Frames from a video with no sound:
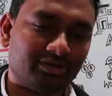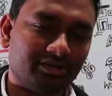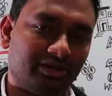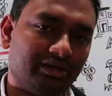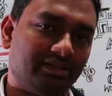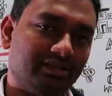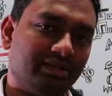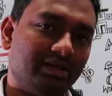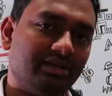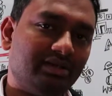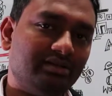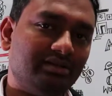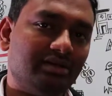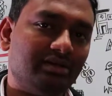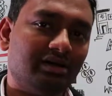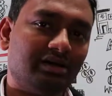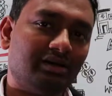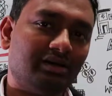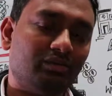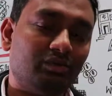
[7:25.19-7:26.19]
and then
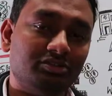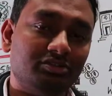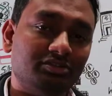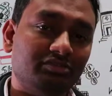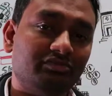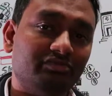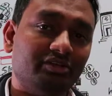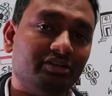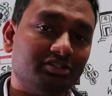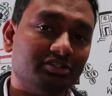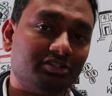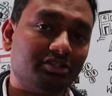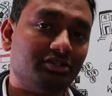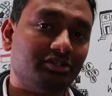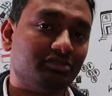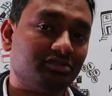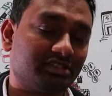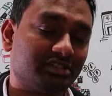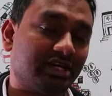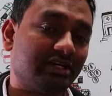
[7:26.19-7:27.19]
once you finish it,
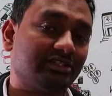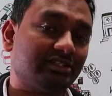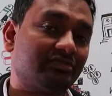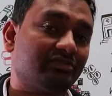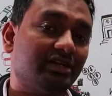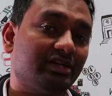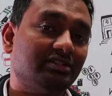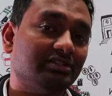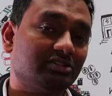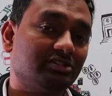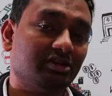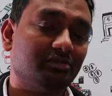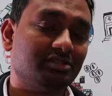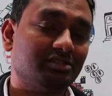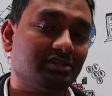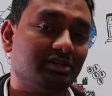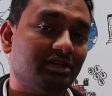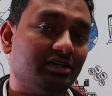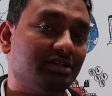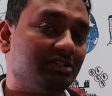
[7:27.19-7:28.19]
you satisfy the terms
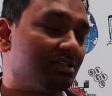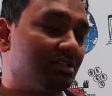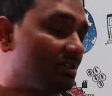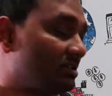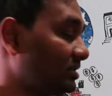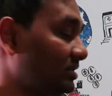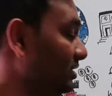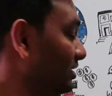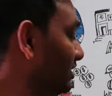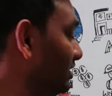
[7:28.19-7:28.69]
and conditions,